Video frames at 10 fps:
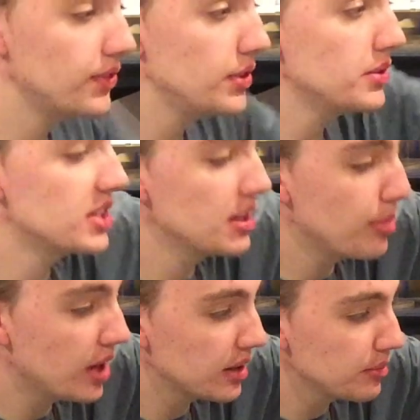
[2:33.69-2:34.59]
fused to the
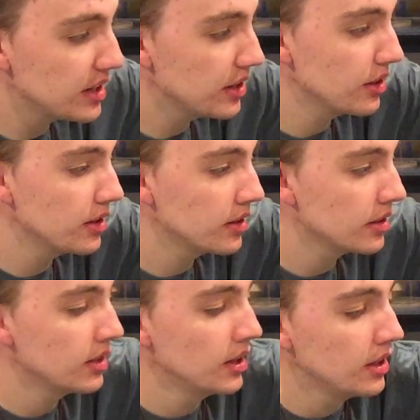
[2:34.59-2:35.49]
bottom here.
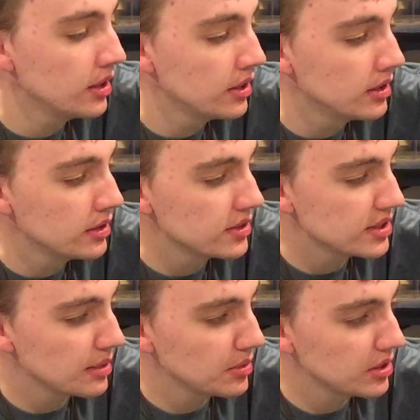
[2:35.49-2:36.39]

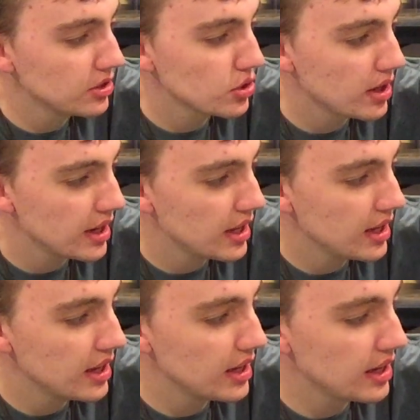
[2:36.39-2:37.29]
So I'm going to try
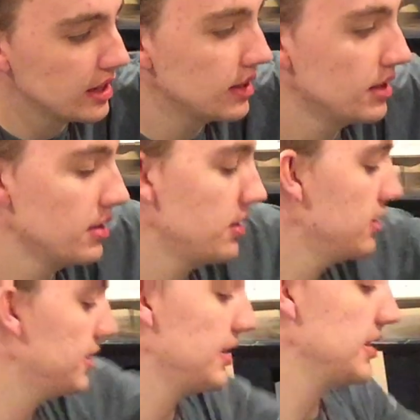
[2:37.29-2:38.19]
and,
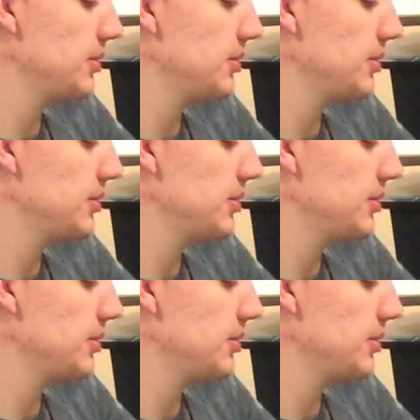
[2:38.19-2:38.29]
let's not